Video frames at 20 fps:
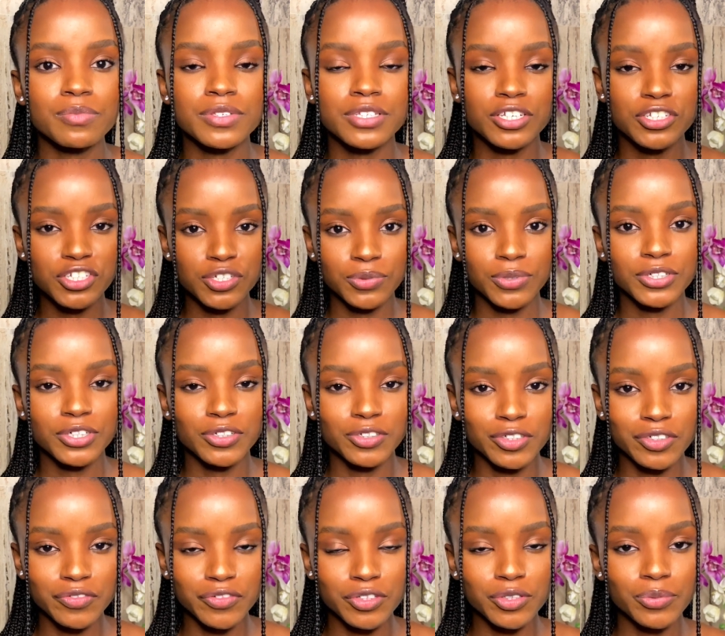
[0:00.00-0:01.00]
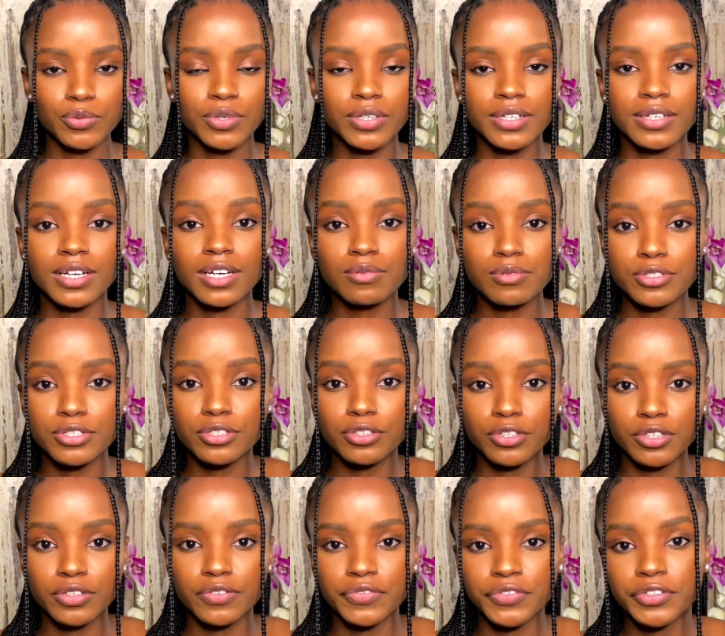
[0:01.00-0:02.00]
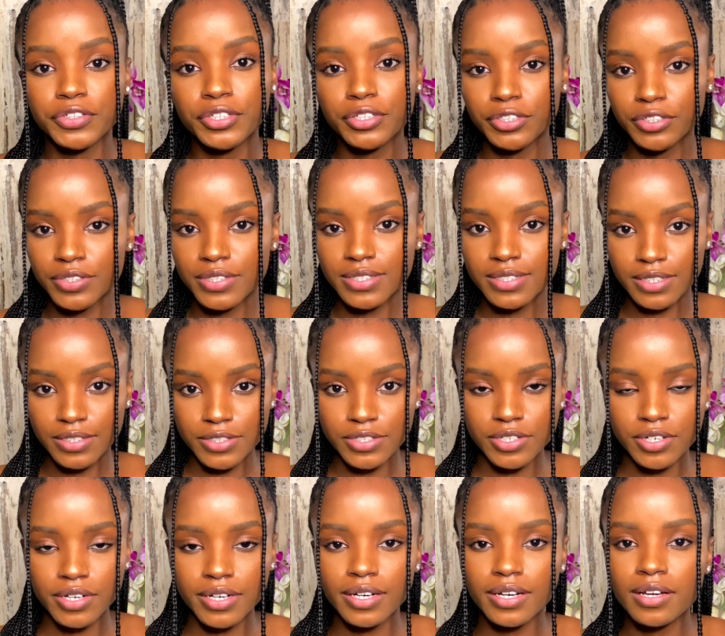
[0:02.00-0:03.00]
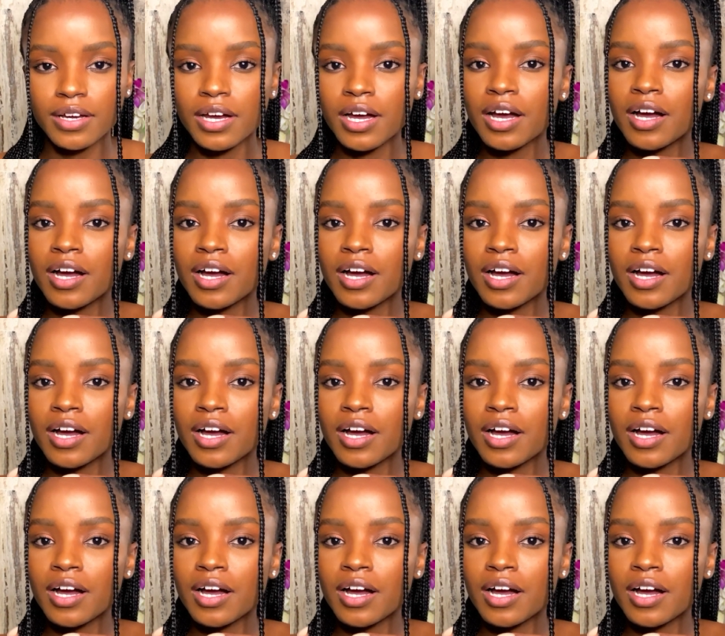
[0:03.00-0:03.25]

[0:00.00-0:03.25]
that you want to look for when it comes to looking for a good sunscreen.